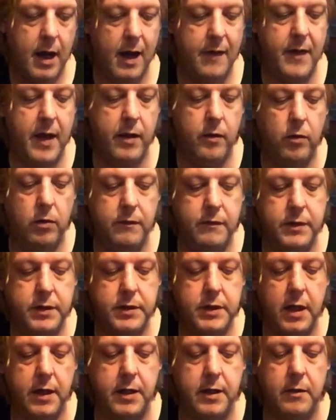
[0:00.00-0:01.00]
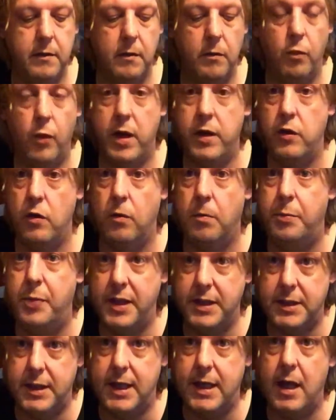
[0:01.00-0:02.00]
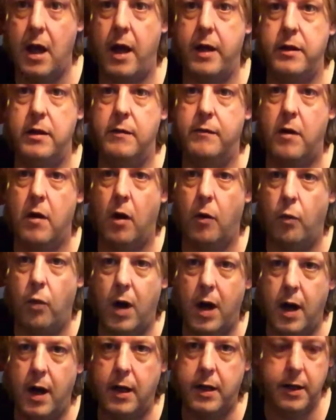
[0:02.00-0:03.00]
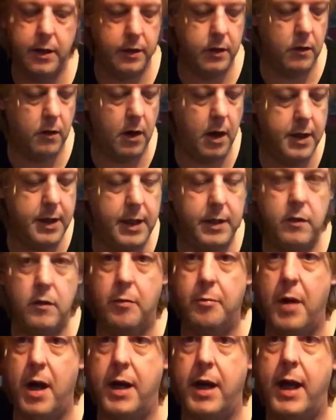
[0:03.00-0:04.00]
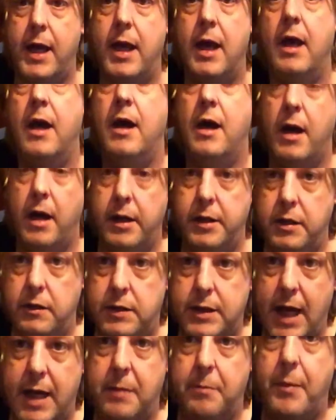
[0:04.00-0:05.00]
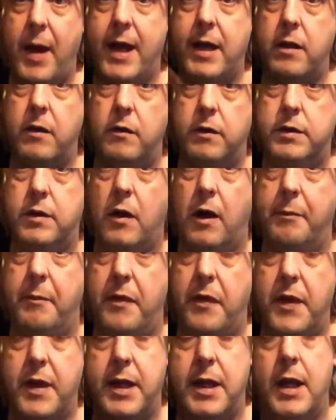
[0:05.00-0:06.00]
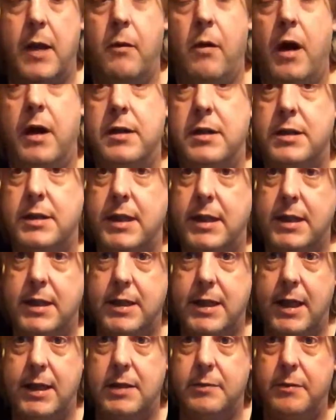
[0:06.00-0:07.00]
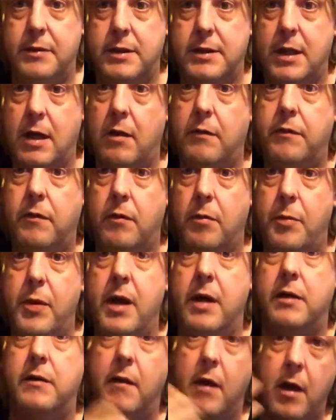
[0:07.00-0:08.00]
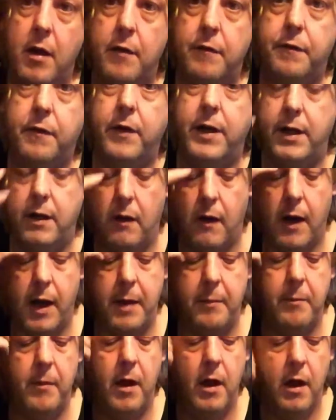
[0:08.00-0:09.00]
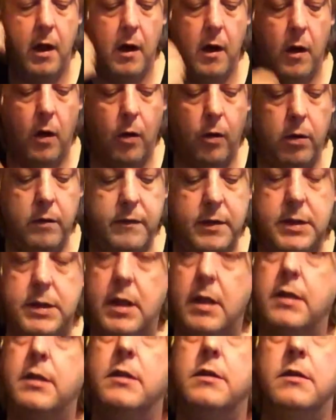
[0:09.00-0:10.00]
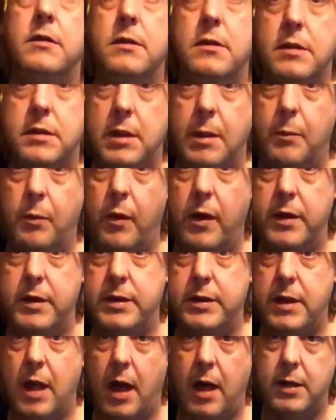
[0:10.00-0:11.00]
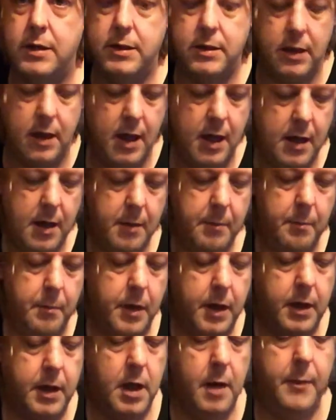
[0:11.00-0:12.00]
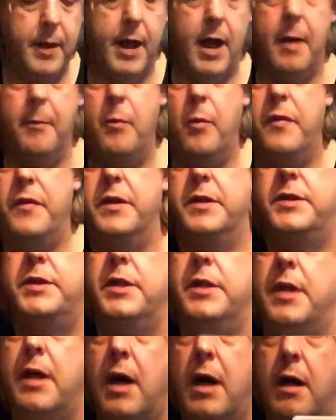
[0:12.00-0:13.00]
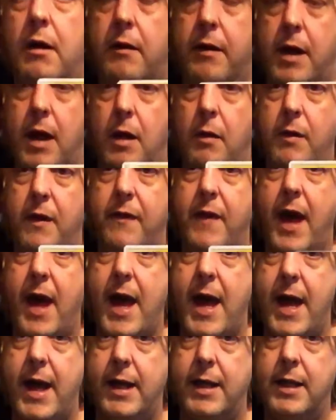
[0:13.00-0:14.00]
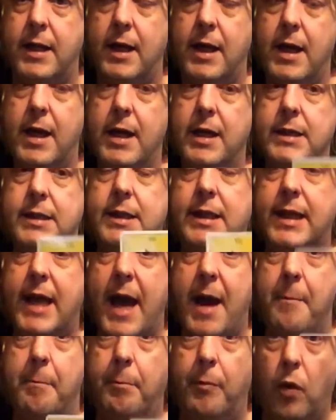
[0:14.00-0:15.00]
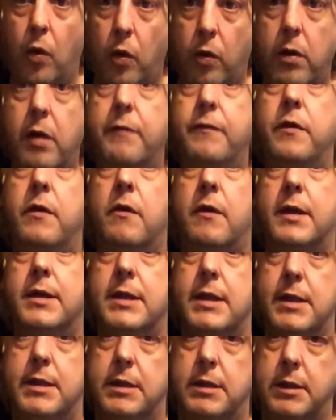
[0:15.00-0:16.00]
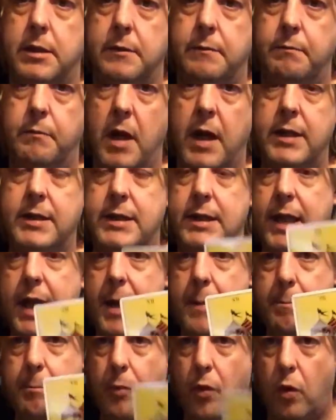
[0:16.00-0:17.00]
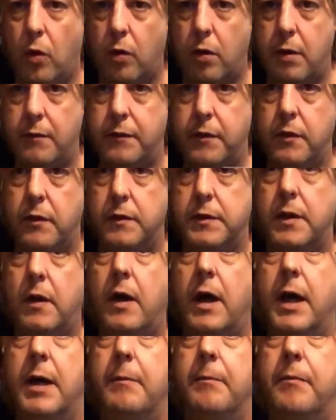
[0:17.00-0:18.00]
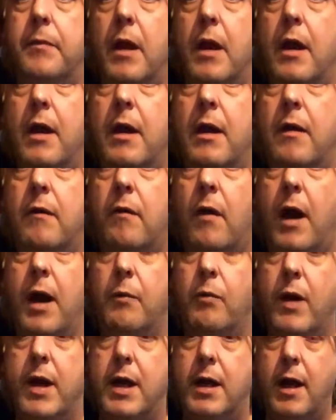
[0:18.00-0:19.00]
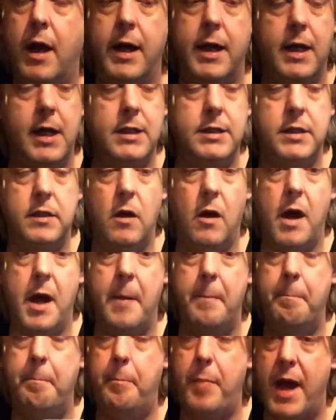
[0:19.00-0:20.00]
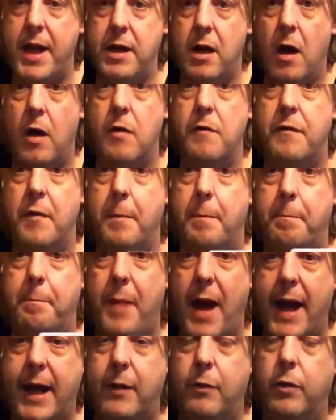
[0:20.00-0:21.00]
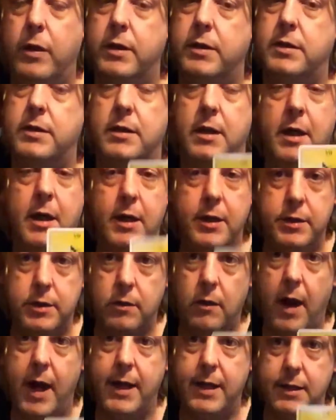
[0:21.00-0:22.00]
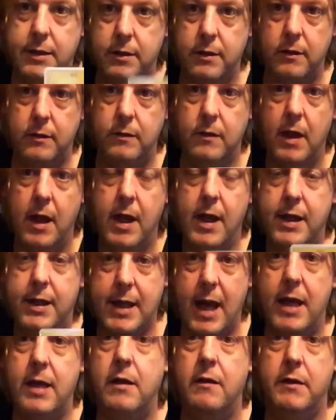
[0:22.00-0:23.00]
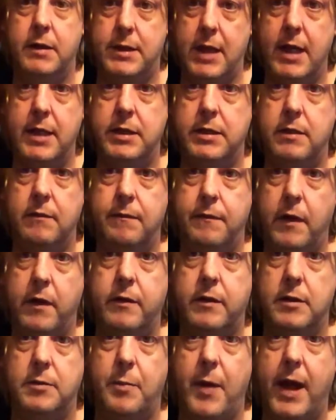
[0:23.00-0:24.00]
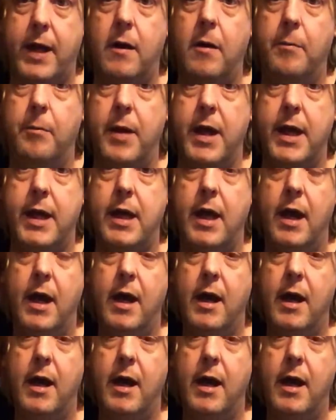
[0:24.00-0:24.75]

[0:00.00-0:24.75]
And then all of a sudden, when you're busy and you've got work and you're earning your money and you take back your time and think, you know what, I just need a day to myself or a bit of free time, all of a sudden someone starts coming up with a scenario in their head to get more of your attention and to get more of your time, right? Where you're like, listen, I am bent over backwards trying to get your attention focused back on me.